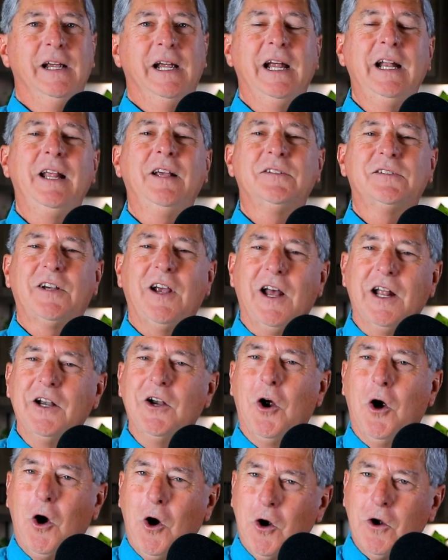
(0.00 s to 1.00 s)
It has gotten
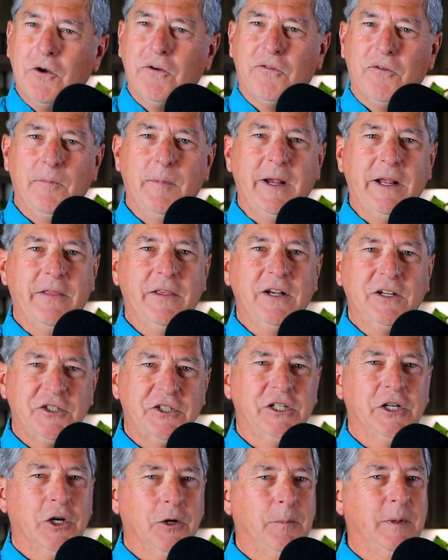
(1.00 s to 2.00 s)
harder for me
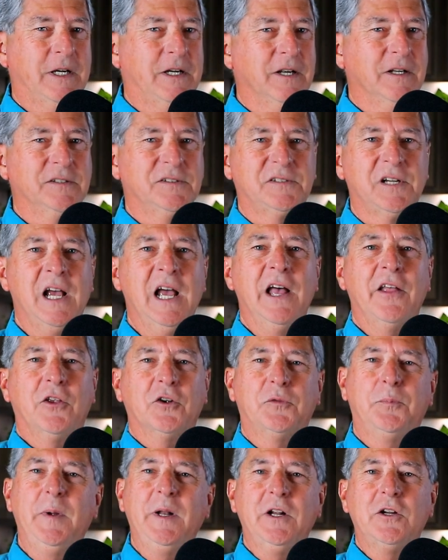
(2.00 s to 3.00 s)
this year because
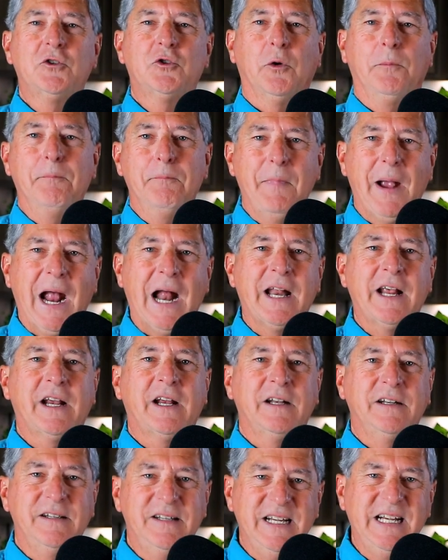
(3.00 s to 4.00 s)
there's been a dramatic
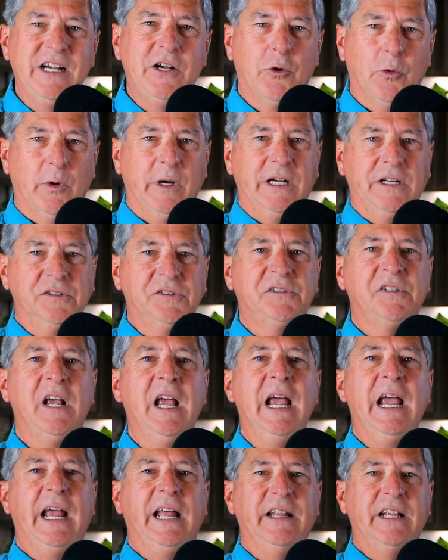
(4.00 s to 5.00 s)
decrease
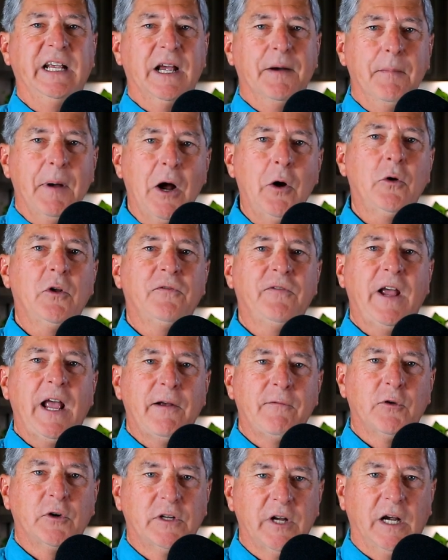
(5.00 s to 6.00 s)
in the amount of
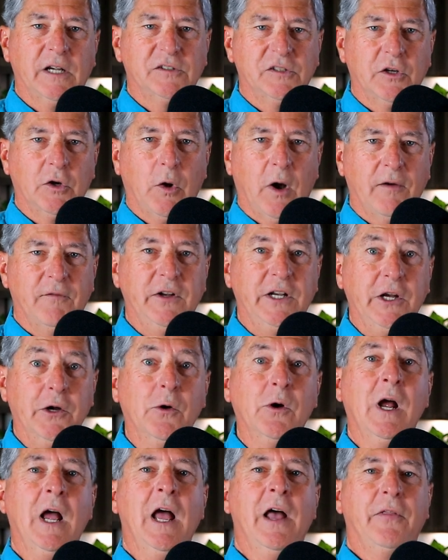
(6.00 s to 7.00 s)
advertising
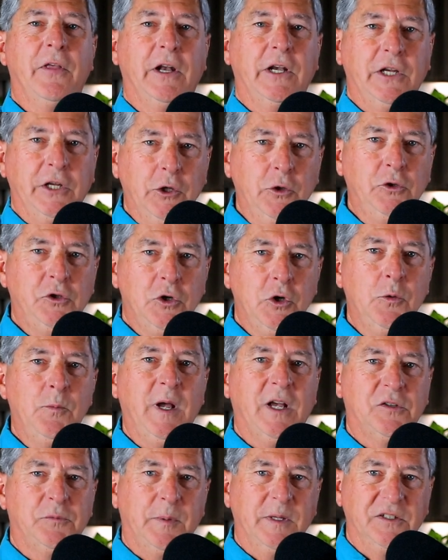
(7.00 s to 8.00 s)
revenue that YouTube
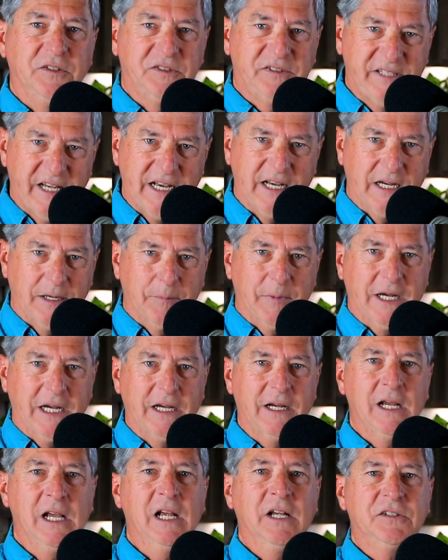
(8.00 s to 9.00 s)
has been sending
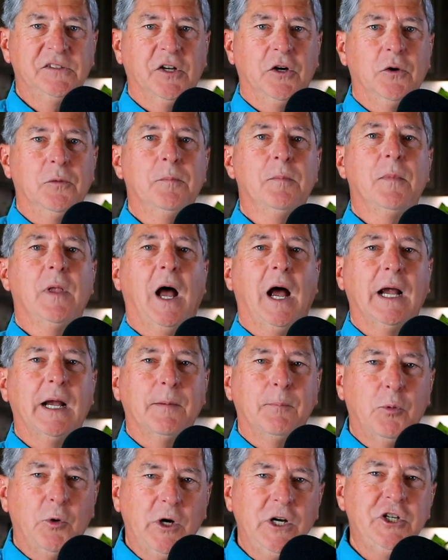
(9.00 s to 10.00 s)
me, so I
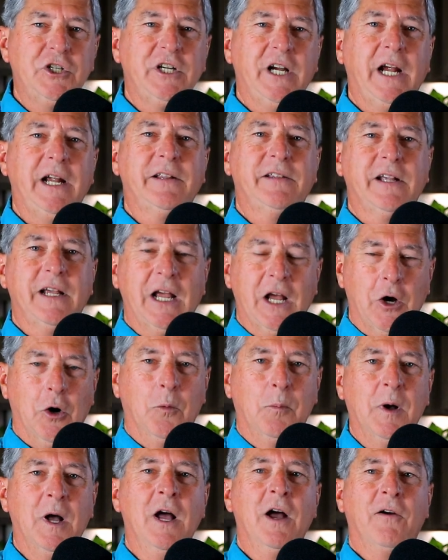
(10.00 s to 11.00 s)
appreciate the
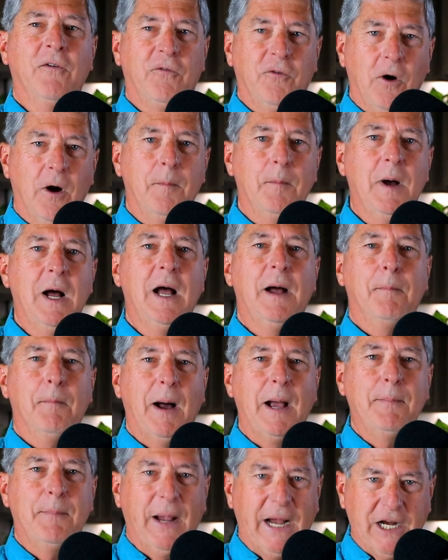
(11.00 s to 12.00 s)
help from
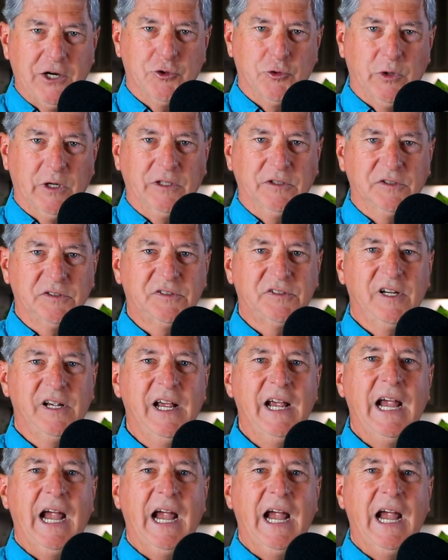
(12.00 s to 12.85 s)
my patrons.